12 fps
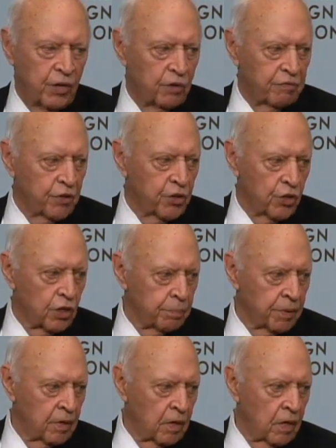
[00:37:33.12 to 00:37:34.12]
Radio Free
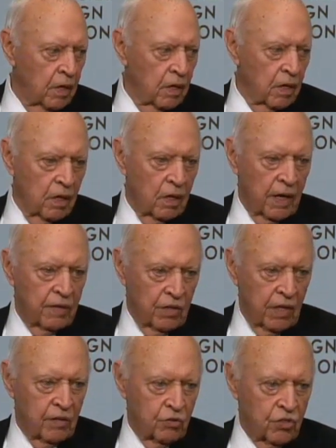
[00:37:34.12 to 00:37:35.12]
Europe
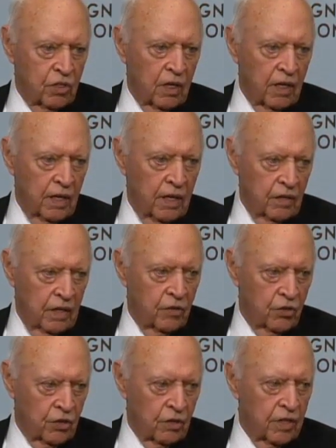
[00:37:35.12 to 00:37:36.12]
and, and the
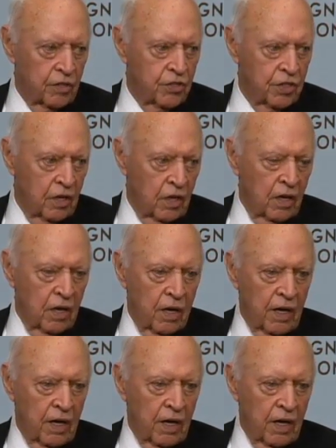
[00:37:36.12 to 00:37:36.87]
CIA encouraged